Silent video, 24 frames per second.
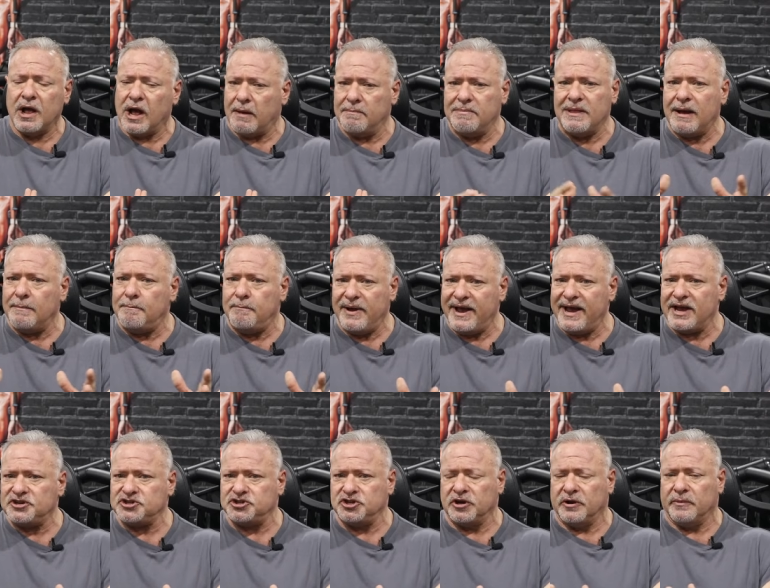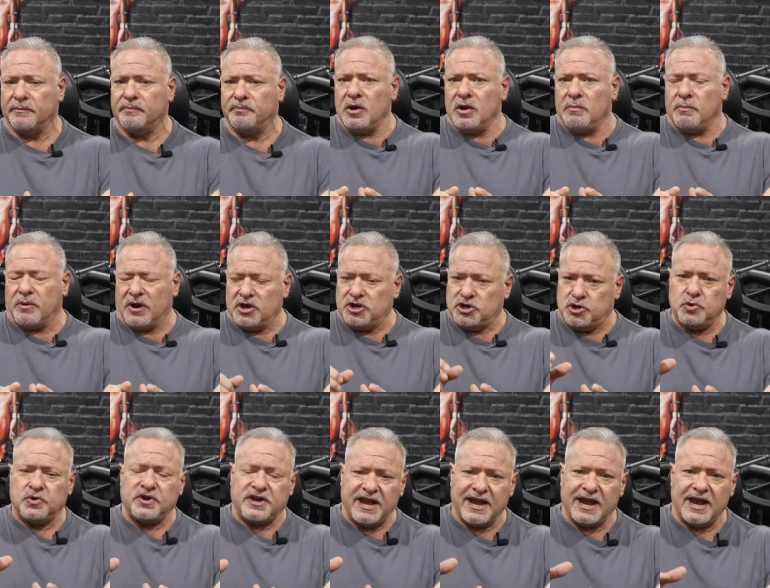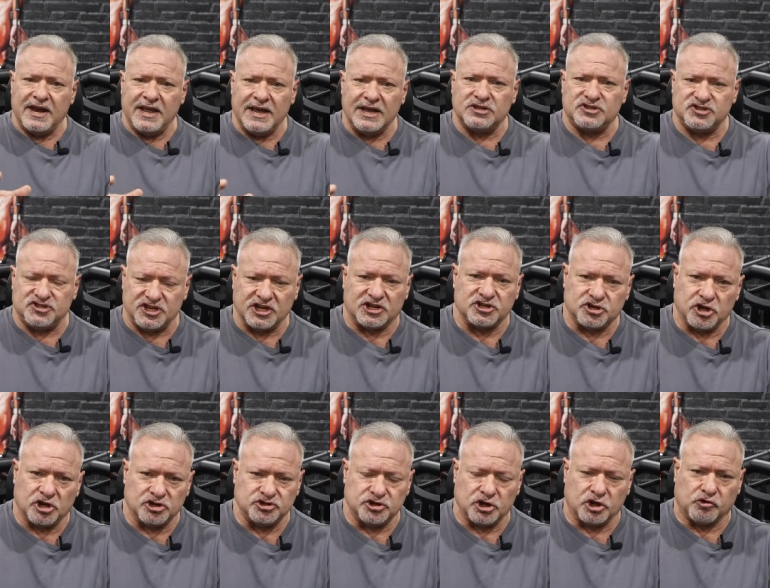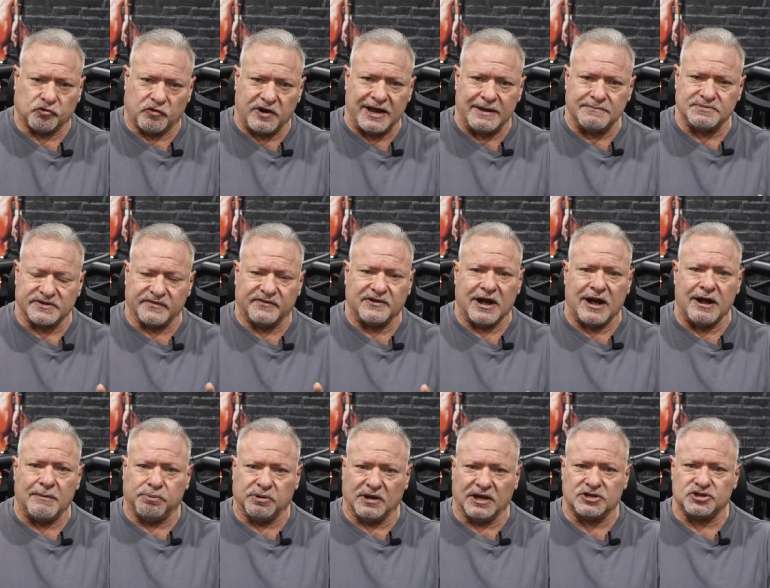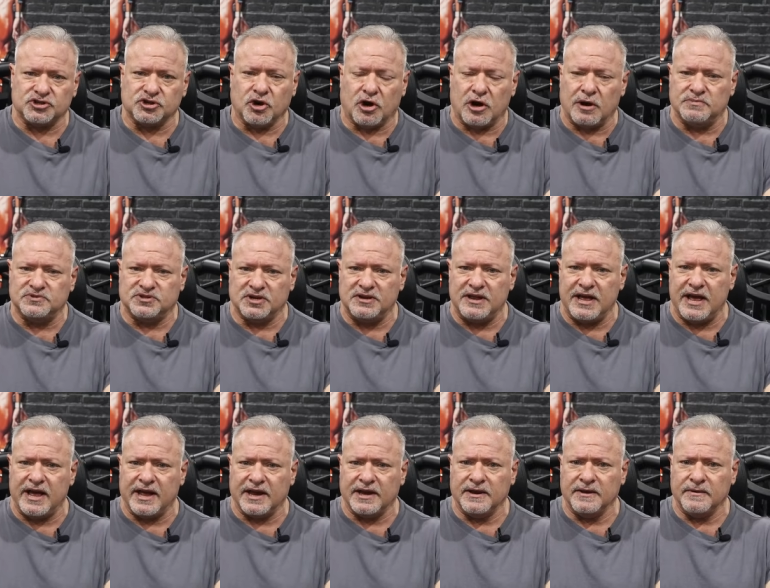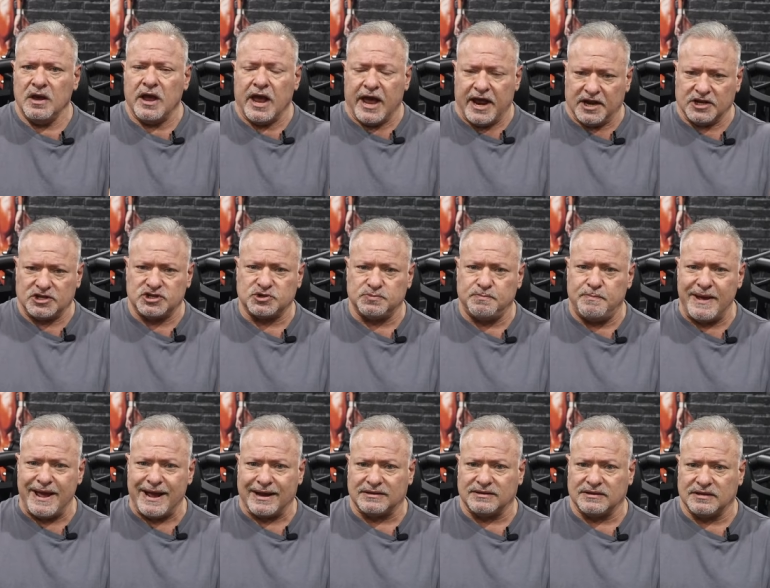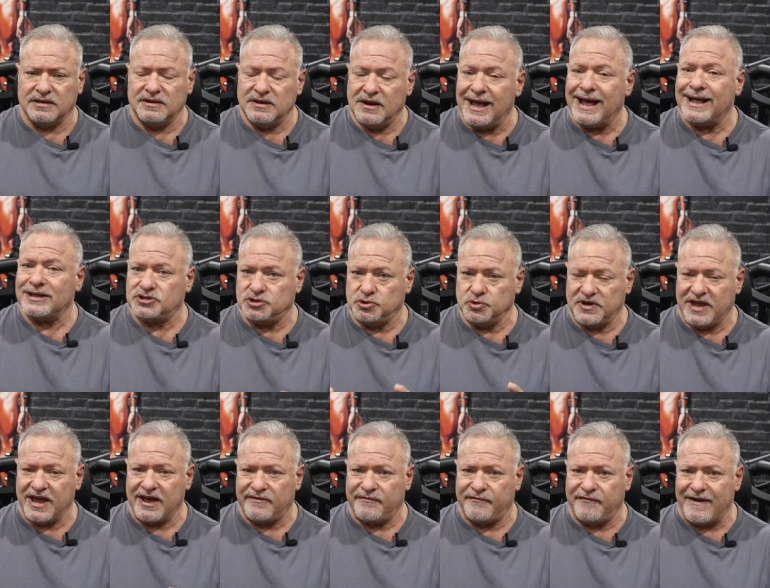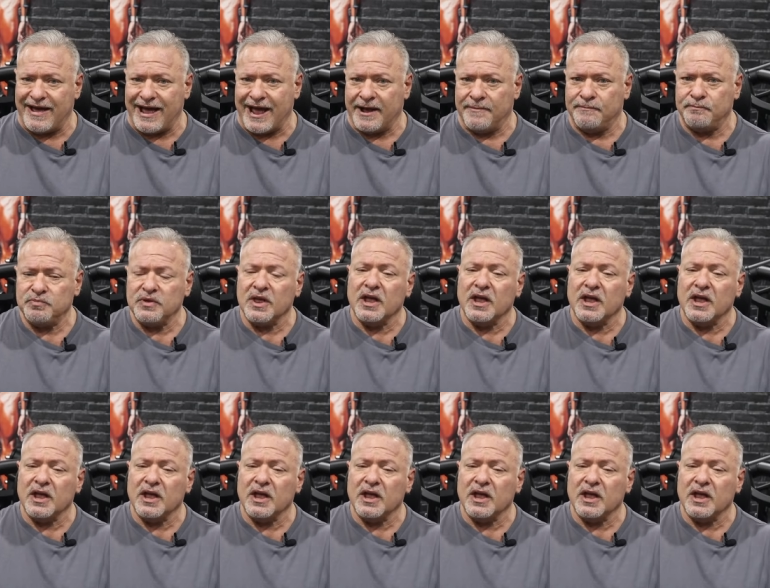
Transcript: I'm not bashing him, but you can't eat 600 grams of complex carbs a day and expect not to get fat,